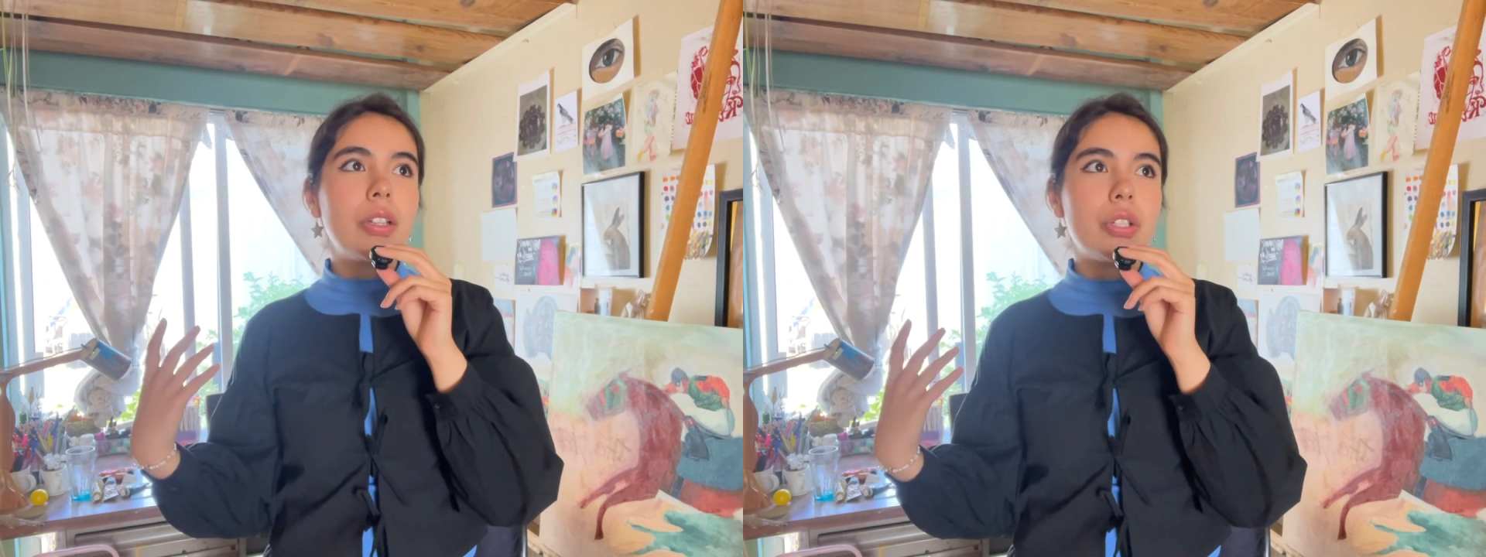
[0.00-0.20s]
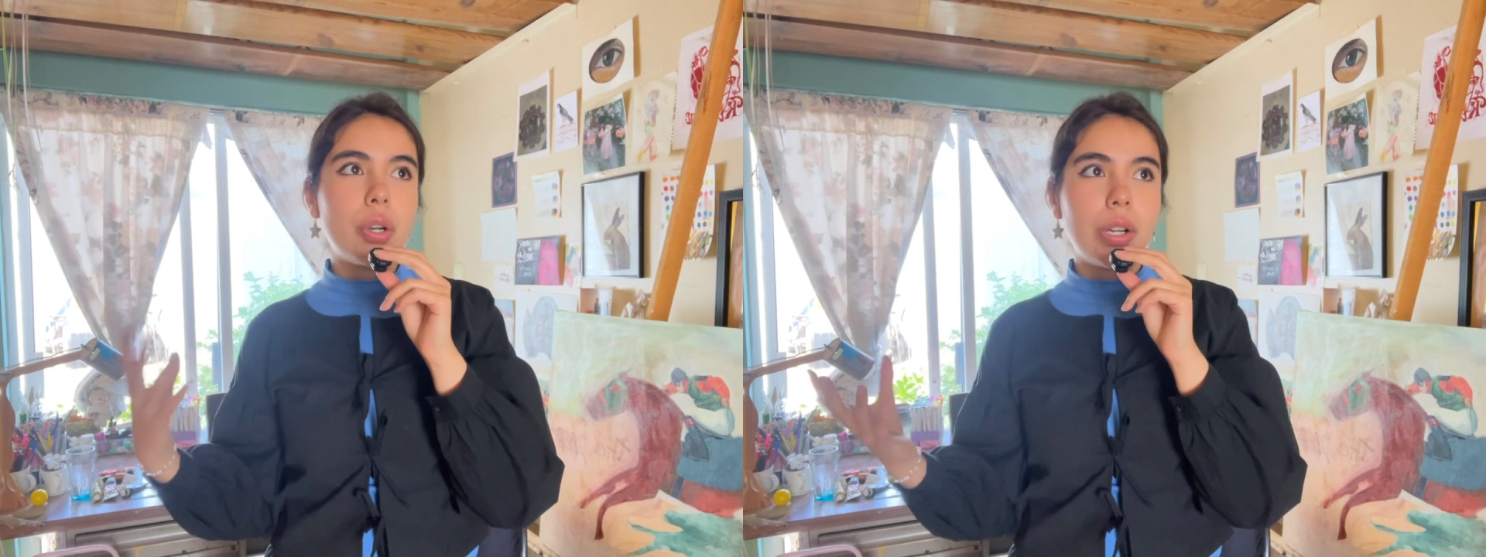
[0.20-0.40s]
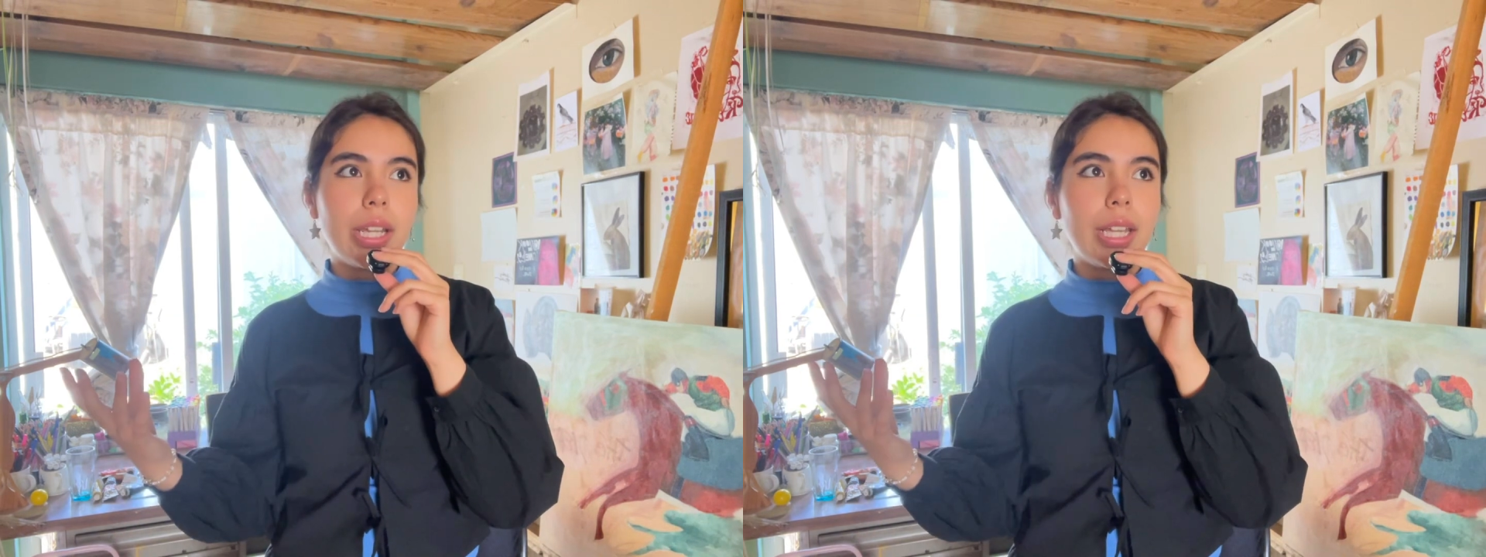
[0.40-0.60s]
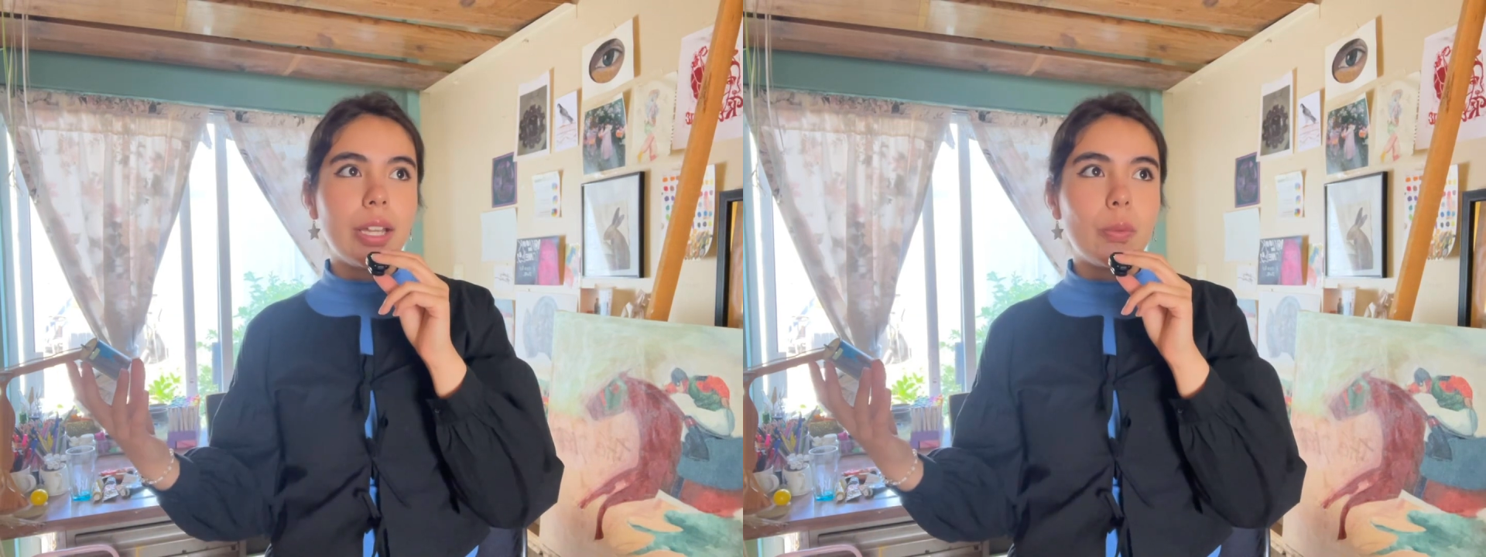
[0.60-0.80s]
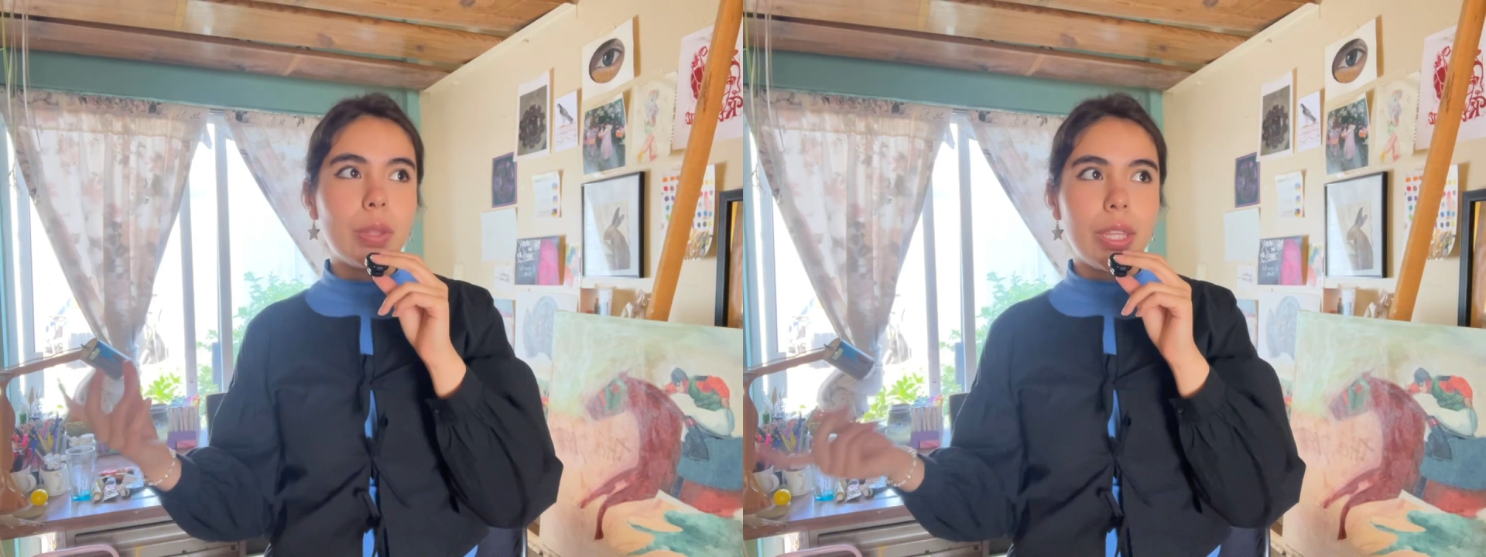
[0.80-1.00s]

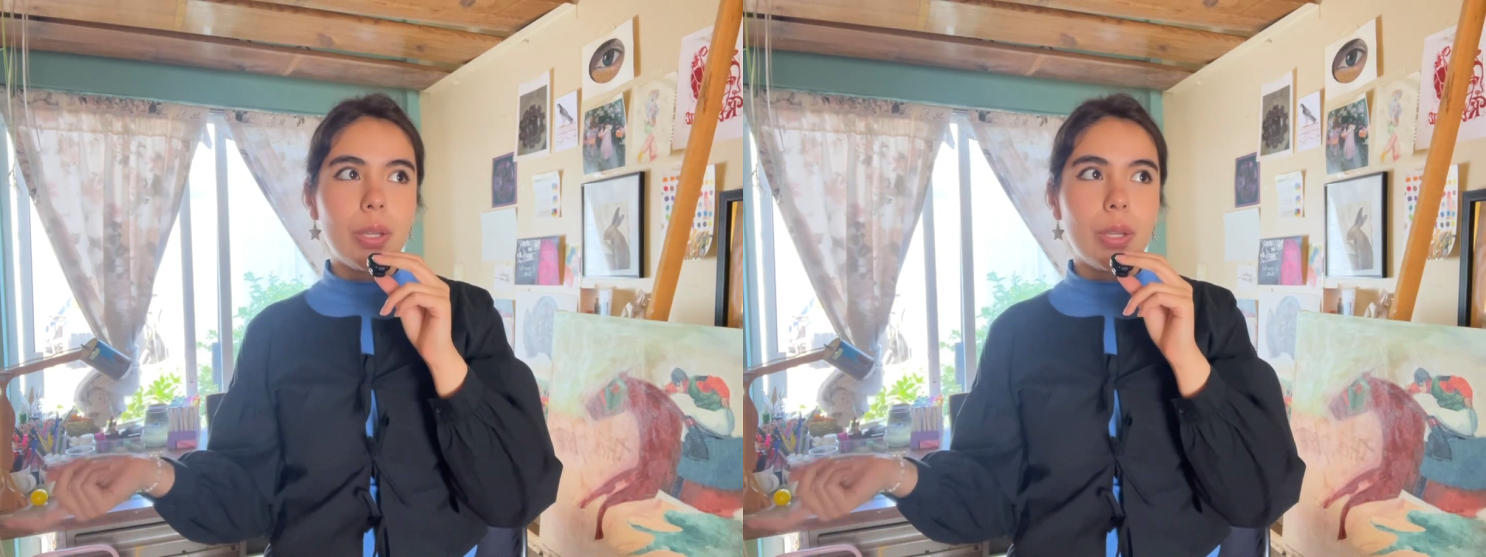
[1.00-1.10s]
journey with